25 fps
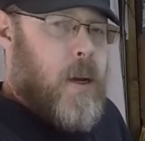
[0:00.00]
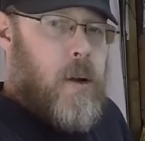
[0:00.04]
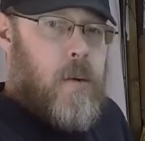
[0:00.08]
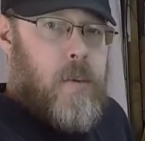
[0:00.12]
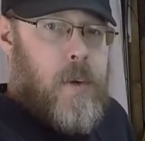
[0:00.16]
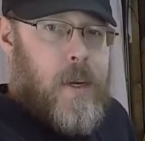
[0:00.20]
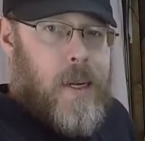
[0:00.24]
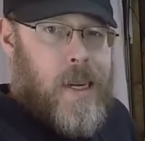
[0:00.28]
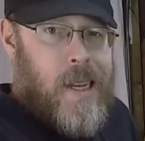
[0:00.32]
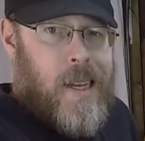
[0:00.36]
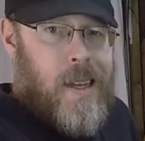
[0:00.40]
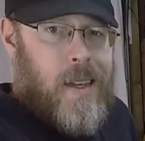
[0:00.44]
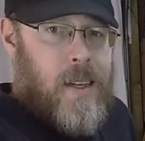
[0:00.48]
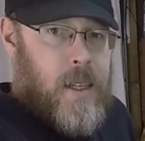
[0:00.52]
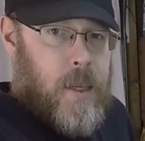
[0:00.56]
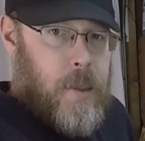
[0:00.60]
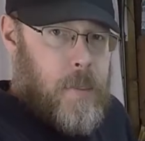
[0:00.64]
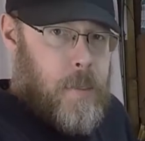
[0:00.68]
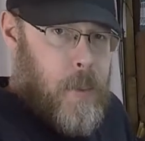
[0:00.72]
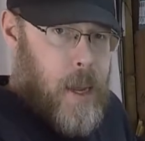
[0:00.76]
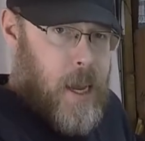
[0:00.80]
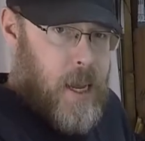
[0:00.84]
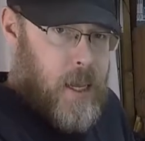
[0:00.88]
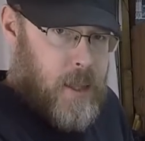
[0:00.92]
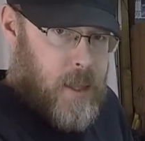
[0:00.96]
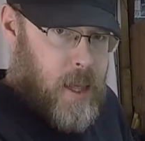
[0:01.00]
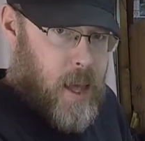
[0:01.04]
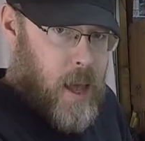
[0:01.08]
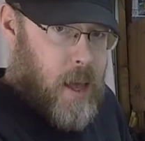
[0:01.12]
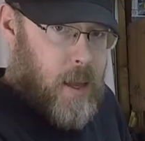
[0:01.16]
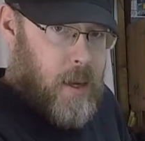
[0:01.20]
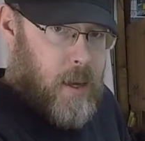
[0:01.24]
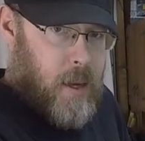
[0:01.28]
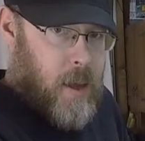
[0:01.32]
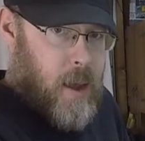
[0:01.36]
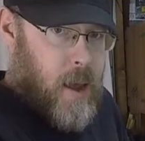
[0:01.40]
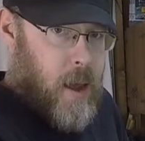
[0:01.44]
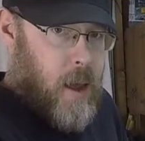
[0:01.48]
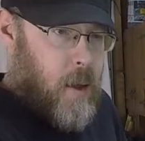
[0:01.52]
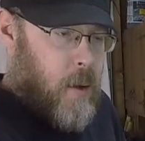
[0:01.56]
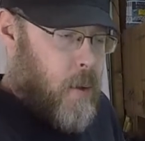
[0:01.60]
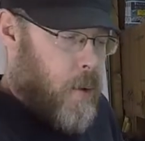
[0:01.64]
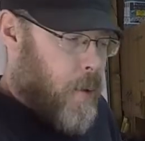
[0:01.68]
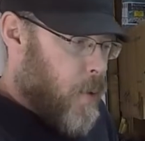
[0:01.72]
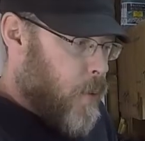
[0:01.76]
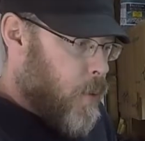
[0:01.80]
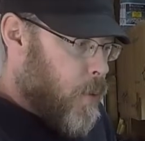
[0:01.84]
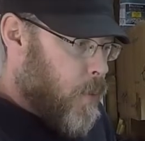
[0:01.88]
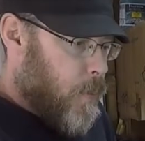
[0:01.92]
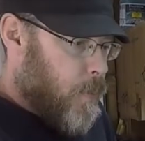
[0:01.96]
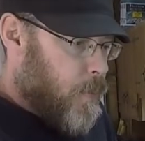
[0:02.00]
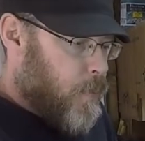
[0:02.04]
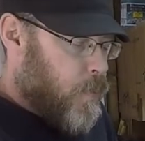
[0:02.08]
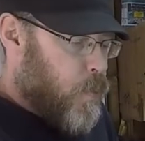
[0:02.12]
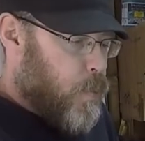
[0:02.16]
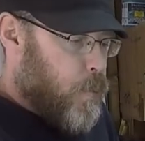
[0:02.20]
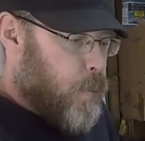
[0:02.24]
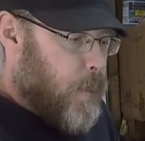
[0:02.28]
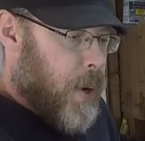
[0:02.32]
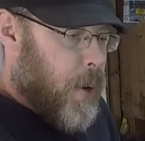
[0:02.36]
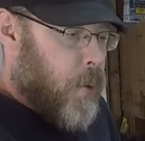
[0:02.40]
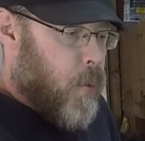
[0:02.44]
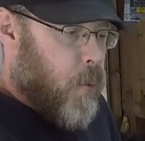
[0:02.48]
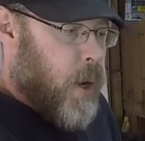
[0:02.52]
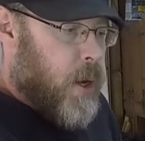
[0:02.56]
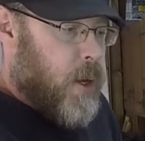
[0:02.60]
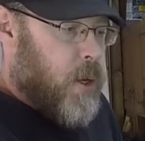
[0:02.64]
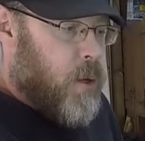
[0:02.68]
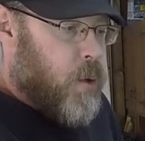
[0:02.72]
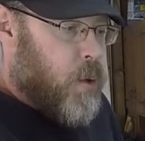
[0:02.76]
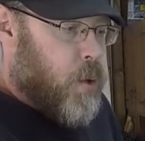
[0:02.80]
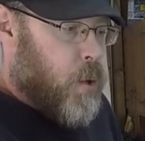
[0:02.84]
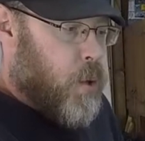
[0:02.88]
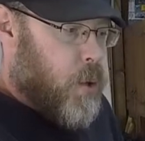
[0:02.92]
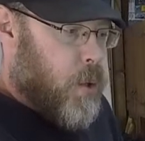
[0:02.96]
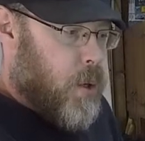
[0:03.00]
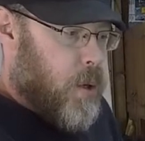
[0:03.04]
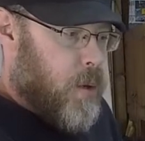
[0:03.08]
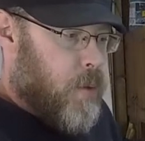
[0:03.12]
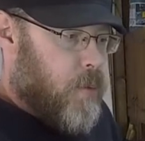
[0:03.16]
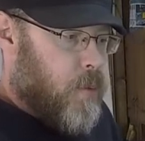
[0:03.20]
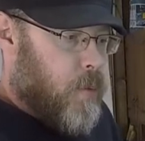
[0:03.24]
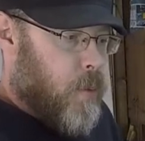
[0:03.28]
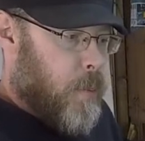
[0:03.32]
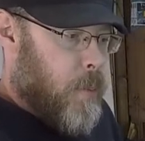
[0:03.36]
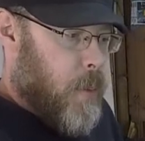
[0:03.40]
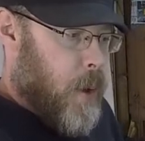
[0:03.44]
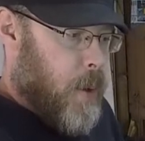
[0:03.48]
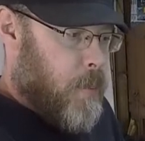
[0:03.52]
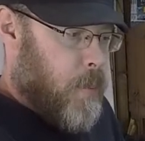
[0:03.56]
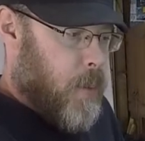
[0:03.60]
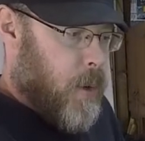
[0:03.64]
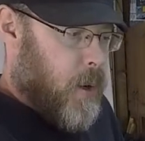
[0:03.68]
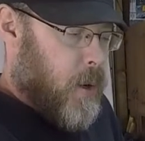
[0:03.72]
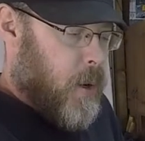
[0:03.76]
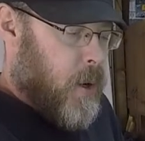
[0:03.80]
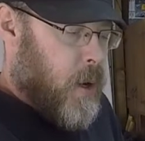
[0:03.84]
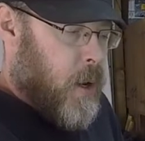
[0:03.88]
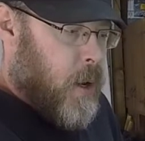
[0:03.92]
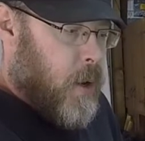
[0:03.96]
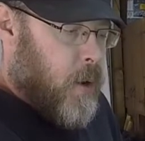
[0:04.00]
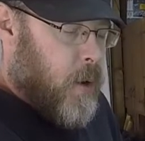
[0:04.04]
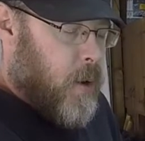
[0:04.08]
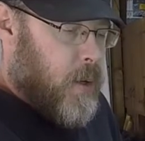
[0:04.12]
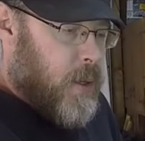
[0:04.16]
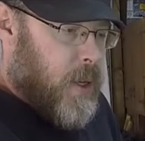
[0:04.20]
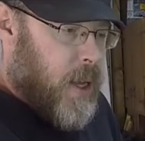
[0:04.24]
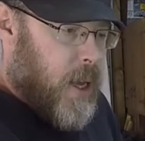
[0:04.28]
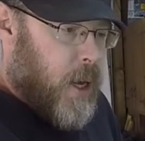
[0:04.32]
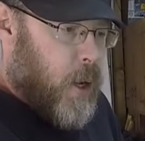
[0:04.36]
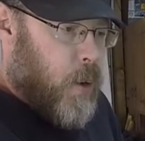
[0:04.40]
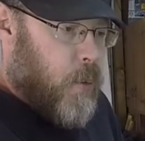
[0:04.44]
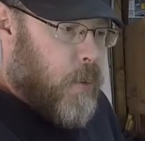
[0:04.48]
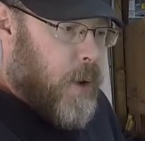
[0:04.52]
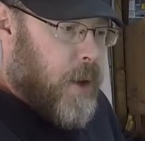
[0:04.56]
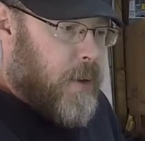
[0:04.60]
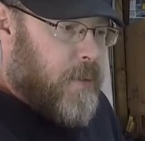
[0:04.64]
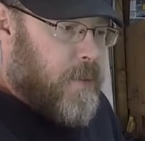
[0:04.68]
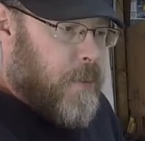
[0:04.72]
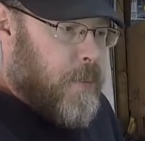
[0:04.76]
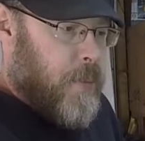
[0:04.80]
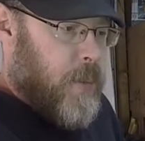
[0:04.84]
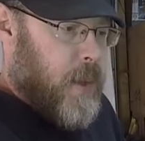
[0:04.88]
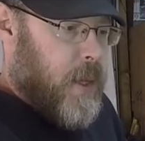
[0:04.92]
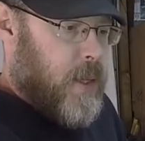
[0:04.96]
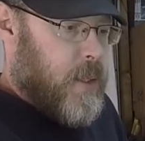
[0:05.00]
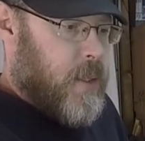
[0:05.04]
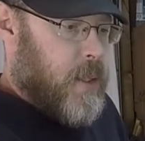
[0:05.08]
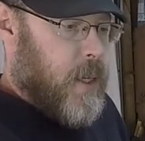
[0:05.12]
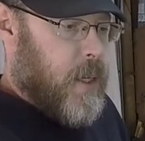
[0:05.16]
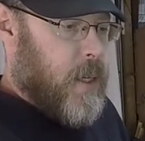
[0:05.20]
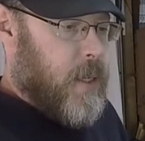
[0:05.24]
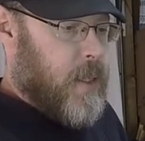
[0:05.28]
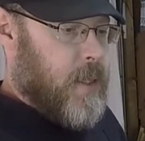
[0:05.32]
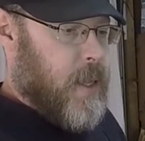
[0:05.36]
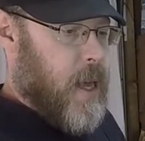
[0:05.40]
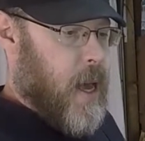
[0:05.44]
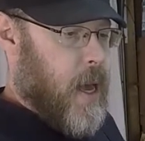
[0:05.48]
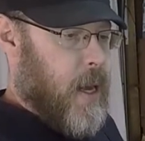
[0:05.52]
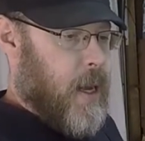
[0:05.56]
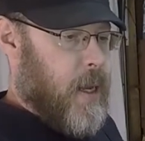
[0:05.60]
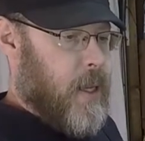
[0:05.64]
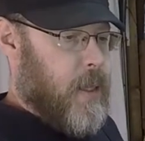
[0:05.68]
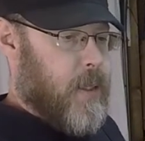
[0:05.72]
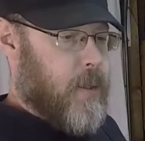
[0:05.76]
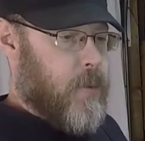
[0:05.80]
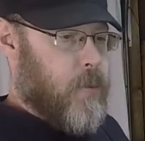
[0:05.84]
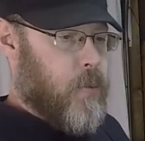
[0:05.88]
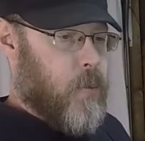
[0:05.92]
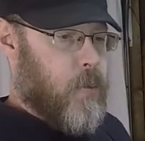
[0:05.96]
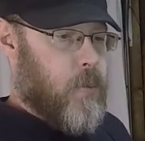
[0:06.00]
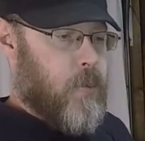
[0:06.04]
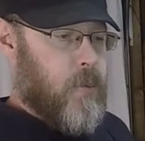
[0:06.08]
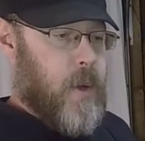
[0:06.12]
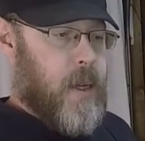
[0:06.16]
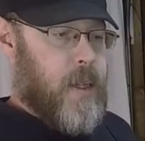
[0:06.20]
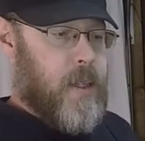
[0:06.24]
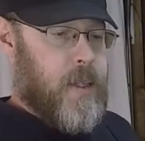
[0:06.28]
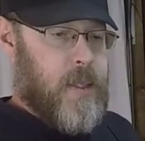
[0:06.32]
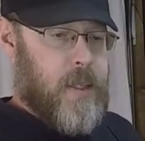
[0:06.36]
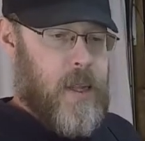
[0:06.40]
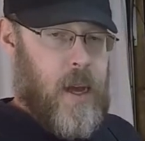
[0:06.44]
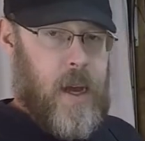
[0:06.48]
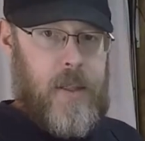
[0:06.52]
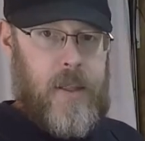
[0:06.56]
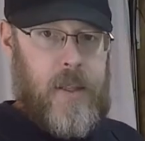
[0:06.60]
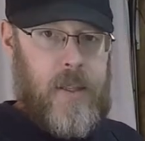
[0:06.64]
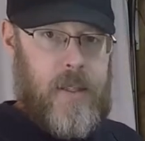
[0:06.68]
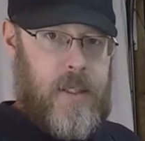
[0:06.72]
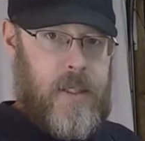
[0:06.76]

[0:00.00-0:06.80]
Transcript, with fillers: don't need to make that at home. But what you should remember or take away from this is that it's it's not the